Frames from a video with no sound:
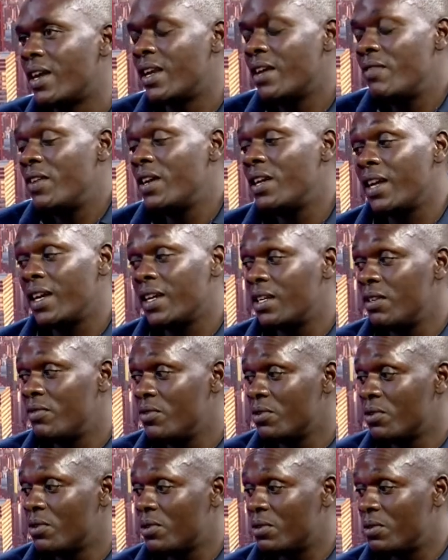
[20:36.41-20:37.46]
And I felt like if
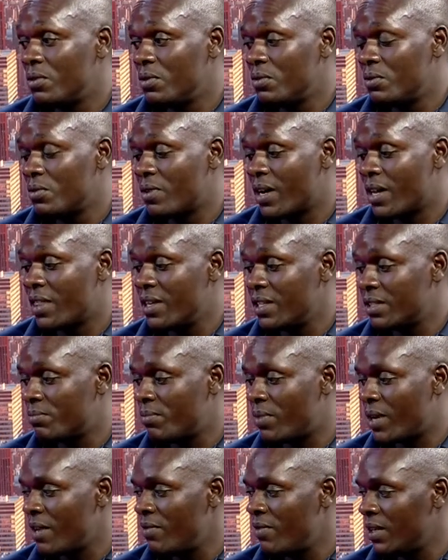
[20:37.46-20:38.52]
you go to these
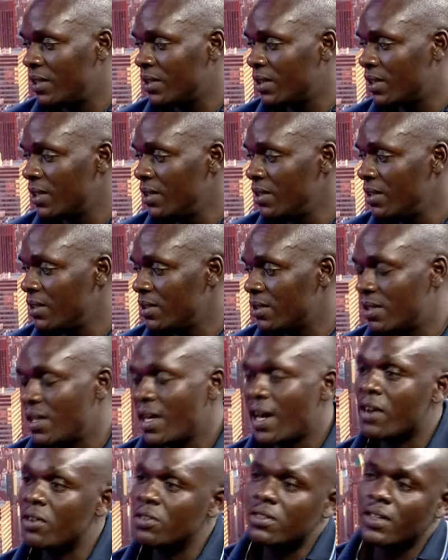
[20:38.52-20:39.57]
private clinics,
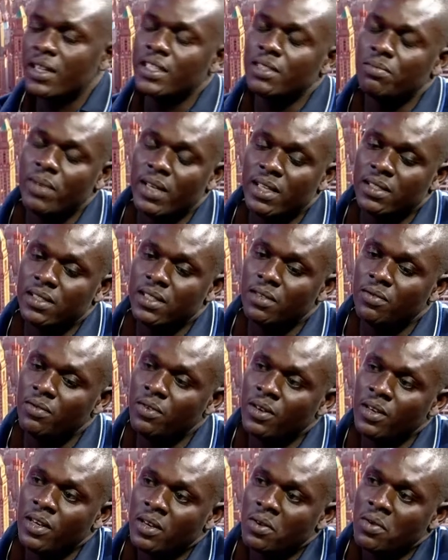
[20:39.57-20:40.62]
they are also expensive.
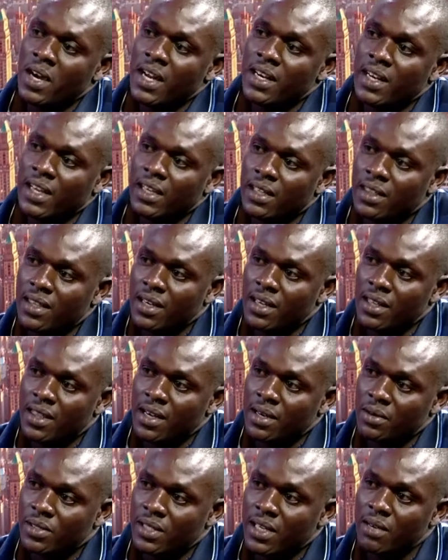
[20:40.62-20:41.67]
You required like
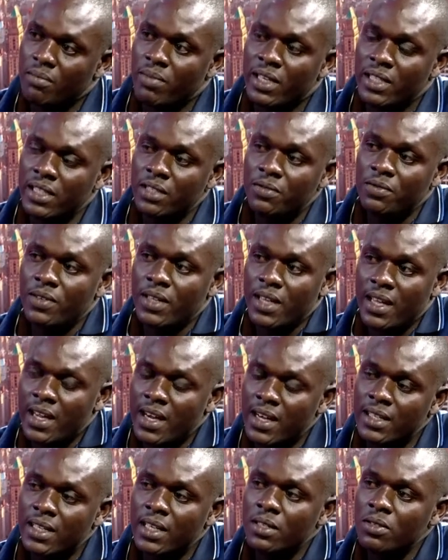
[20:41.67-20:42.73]
3,000. Yeah. But if
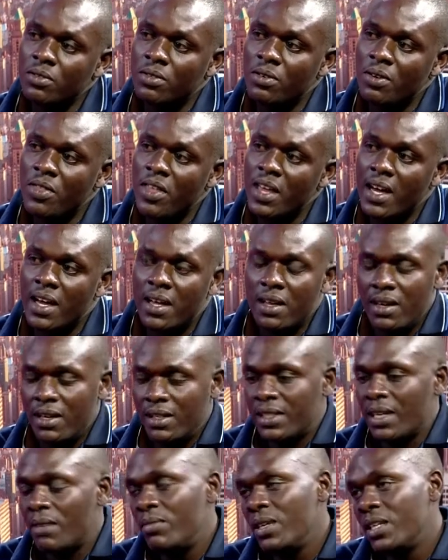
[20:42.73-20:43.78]
Kenyatta, you go there,
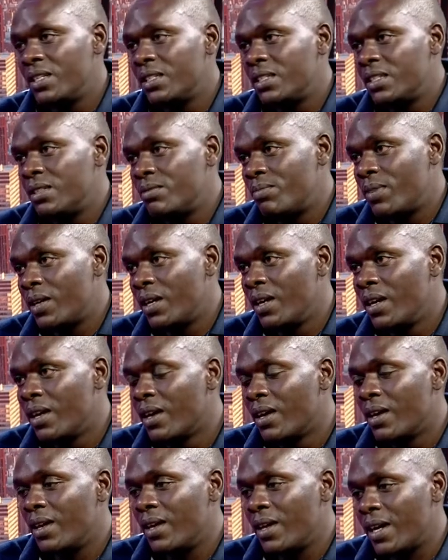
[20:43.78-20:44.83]
it's a bit
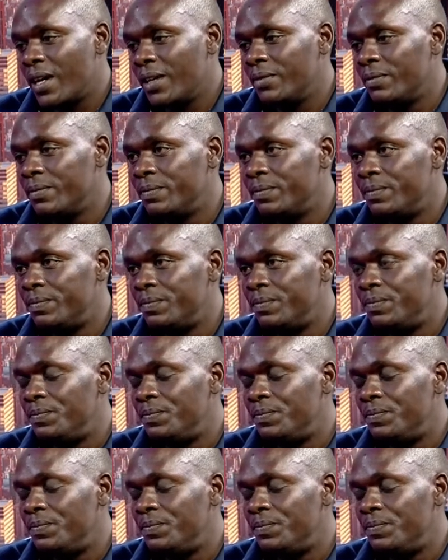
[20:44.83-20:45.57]
cheaper. Okay. Yeah.